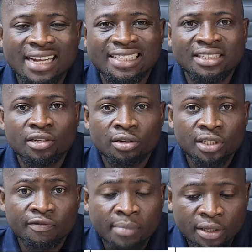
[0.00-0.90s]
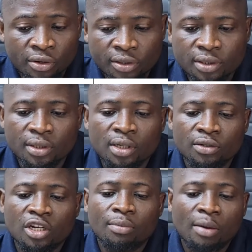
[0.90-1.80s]
and deductive methods.
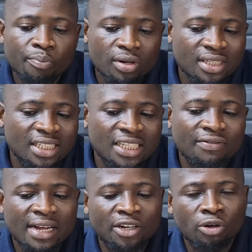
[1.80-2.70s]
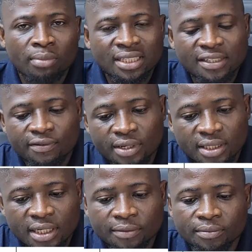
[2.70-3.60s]
Talk about positive and normative
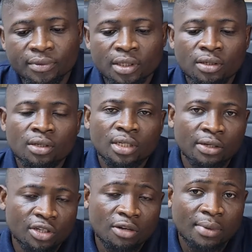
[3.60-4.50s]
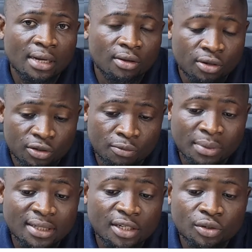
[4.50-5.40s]
reasoning. They'll talk about also
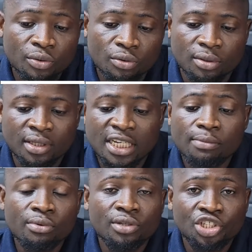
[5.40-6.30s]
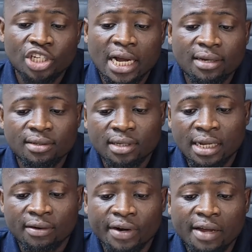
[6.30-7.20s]
basic tools, tables, charts,
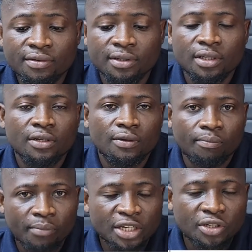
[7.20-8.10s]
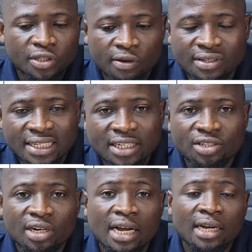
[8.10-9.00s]
and graphs, measures of
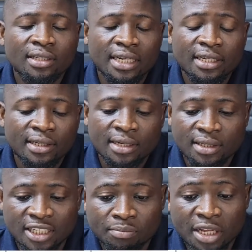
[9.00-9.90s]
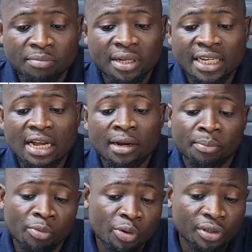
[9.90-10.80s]
central tendencies, mean median,
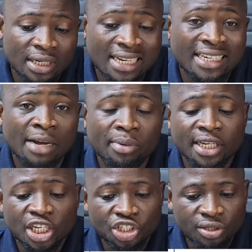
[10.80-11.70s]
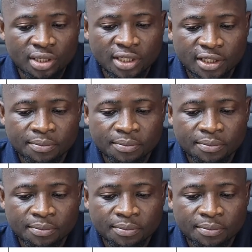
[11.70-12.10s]
mode, and their applications.